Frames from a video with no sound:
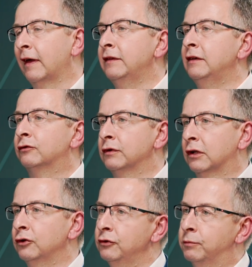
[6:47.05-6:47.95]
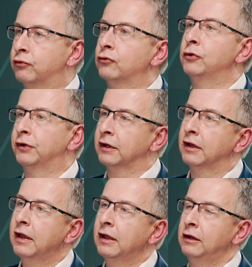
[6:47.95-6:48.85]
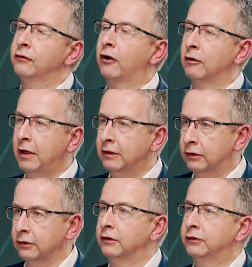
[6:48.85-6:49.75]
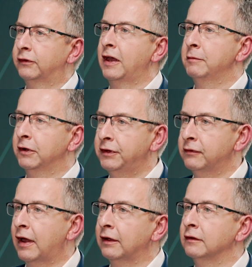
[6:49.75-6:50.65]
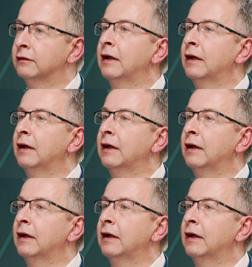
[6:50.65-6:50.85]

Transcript: that needs to include broader environmental sustainability factors